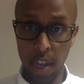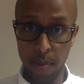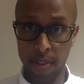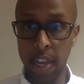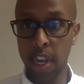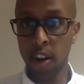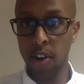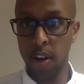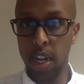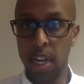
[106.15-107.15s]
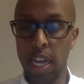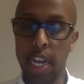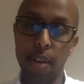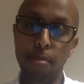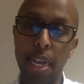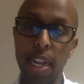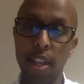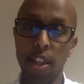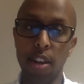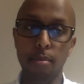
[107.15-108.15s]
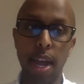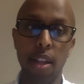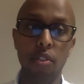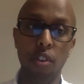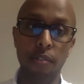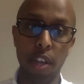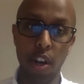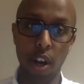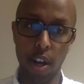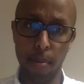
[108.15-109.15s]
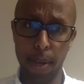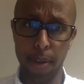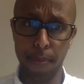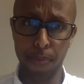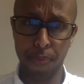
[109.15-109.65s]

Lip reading: particularly in meeting the demands of the economy.